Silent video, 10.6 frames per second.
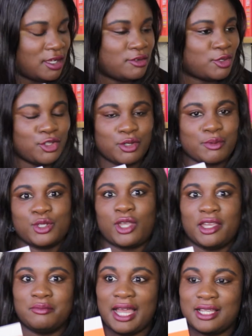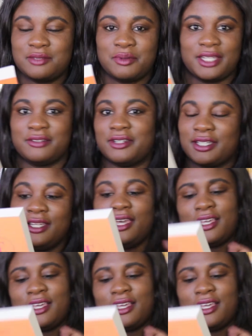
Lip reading: I wasn't going mad, but anyway,